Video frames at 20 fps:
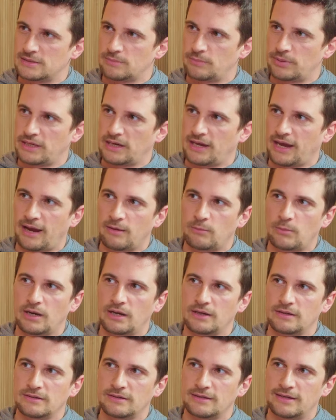as a B
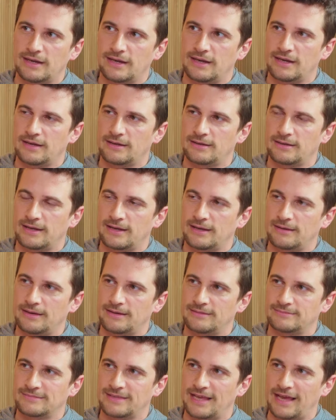camera. Uh,
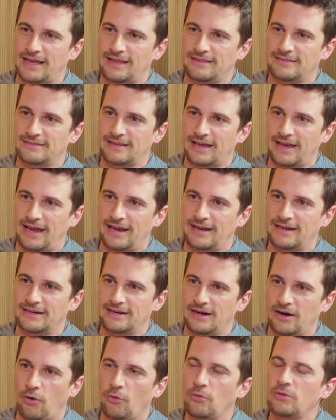and and I
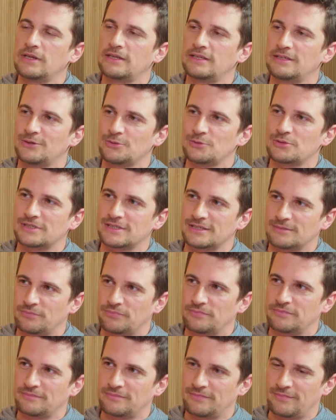only used it
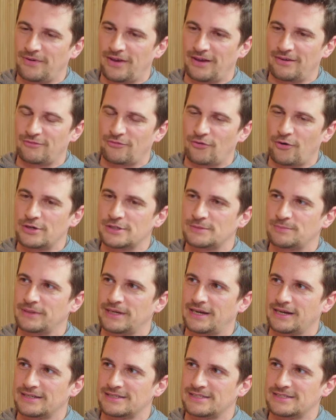first
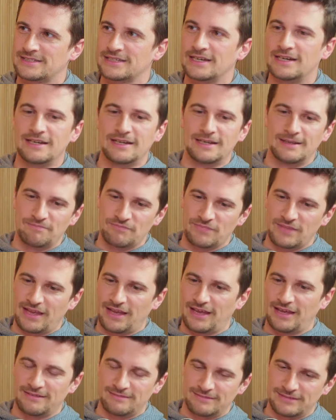because
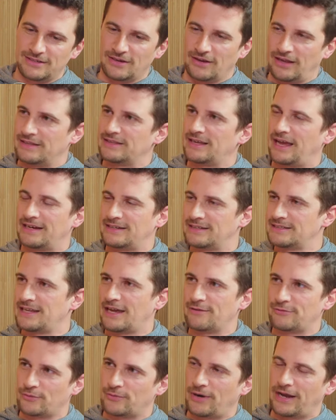you know, I, I, didn't
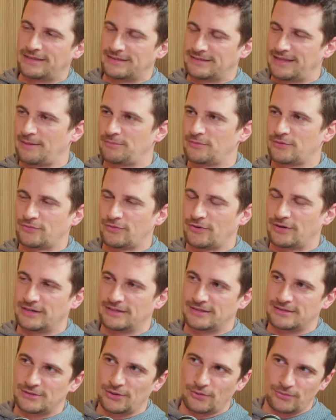have the right adapter for
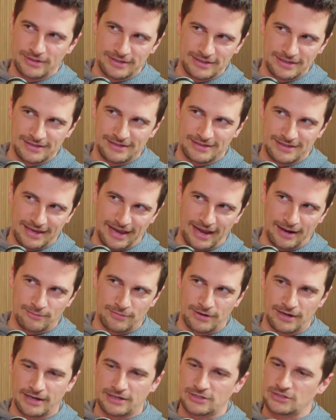a Sony
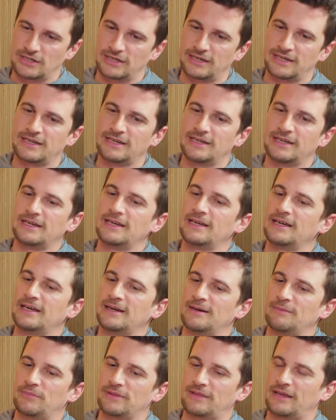camera actually,
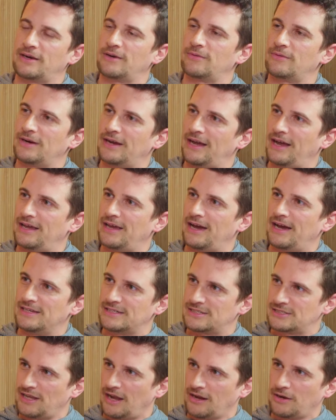but then I, I,
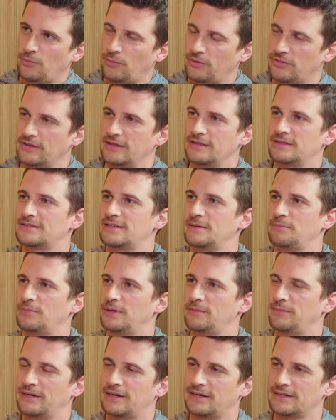stuck with it
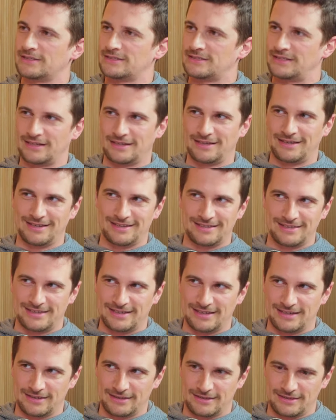simply because the,
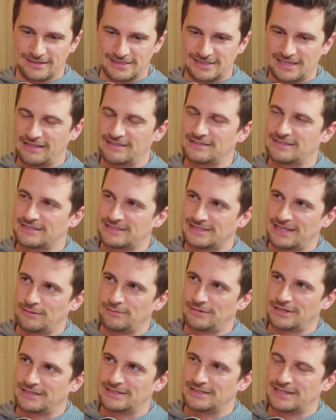the the sensor
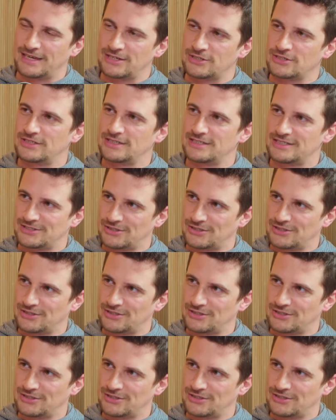stabilization is